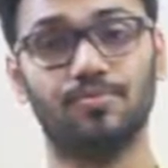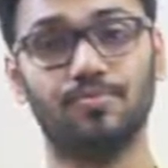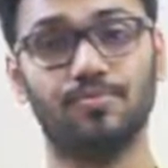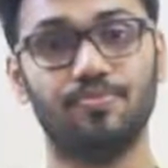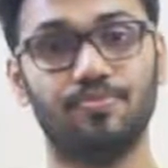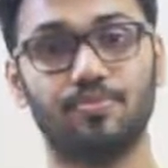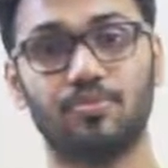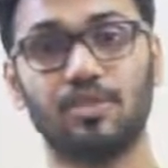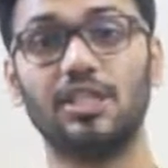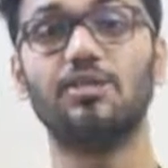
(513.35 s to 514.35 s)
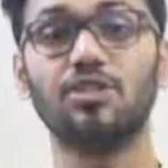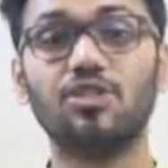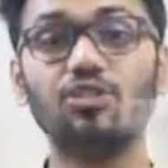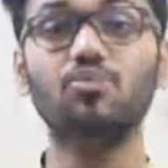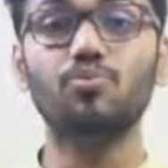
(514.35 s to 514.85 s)
You need to
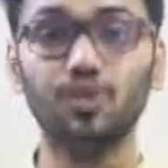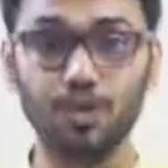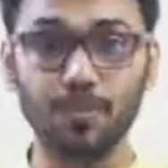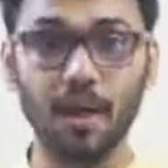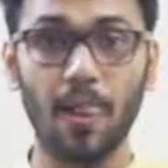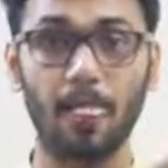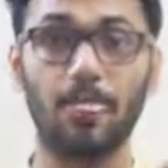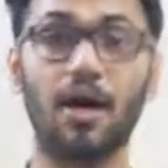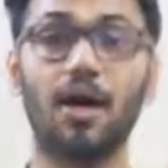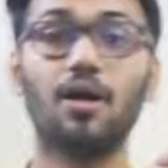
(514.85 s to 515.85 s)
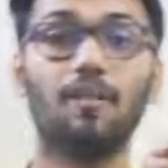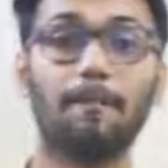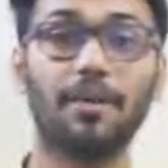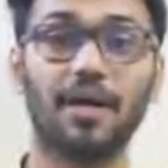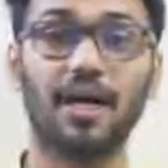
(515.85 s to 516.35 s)
improve the
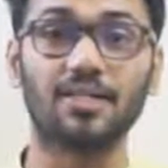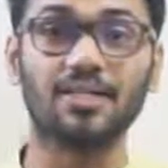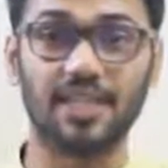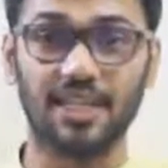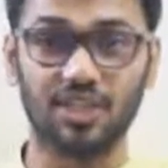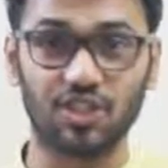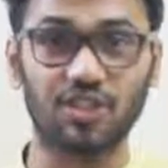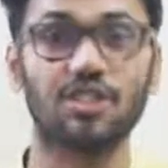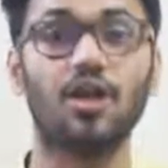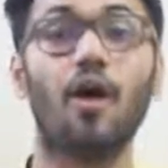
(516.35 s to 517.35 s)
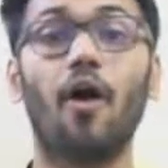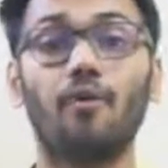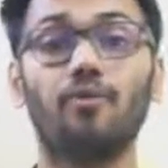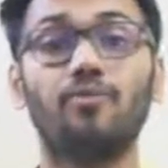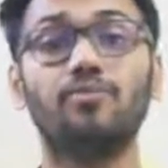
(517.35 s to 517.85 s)
pronunciation of
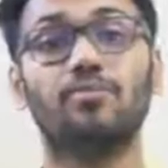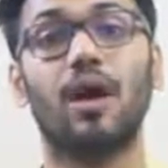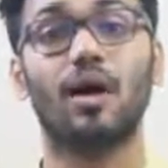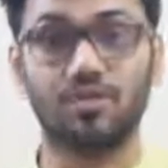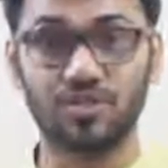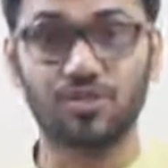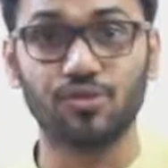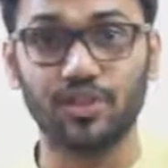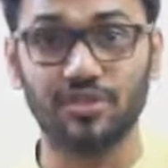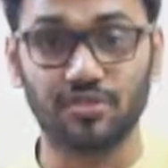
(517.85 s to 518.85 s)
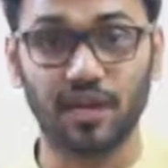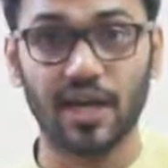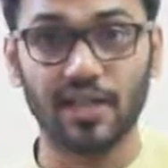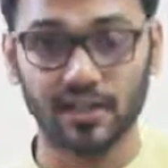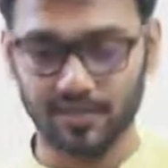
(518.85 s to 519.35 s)
our students, right?
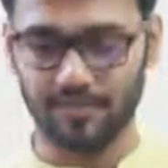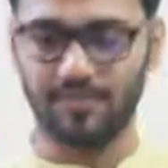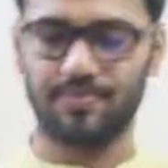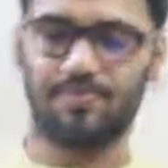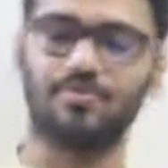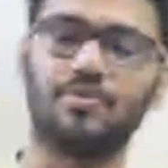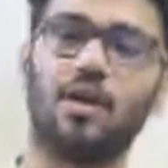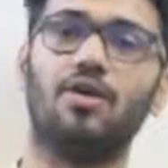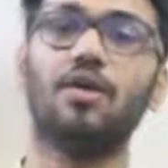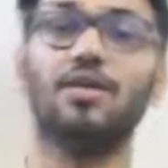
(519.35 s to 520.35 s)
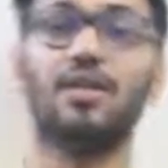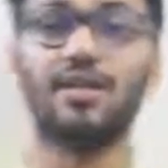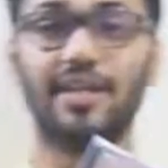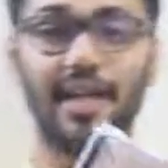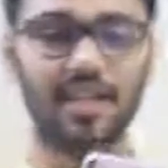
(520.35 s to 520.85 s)
Now, next
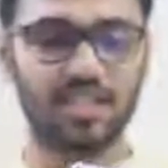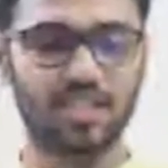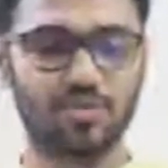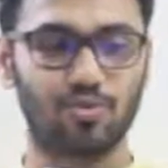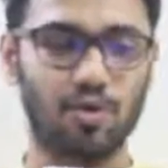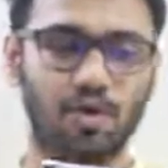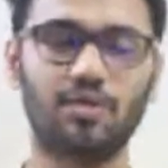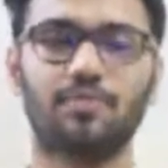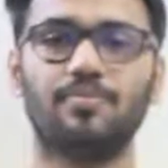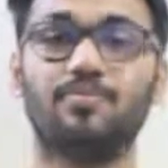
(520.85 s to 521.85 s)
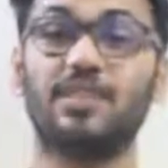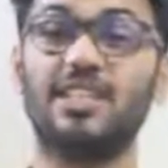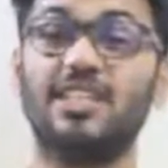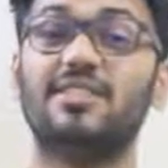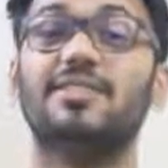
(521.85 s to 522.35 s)
one is
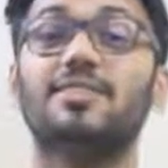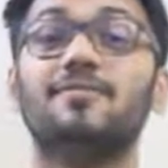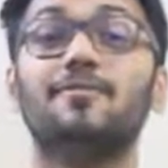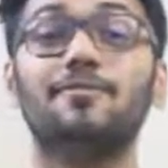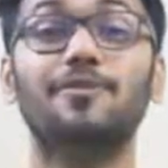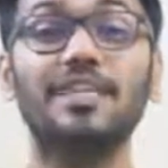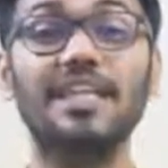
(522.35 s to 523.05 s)
Venus.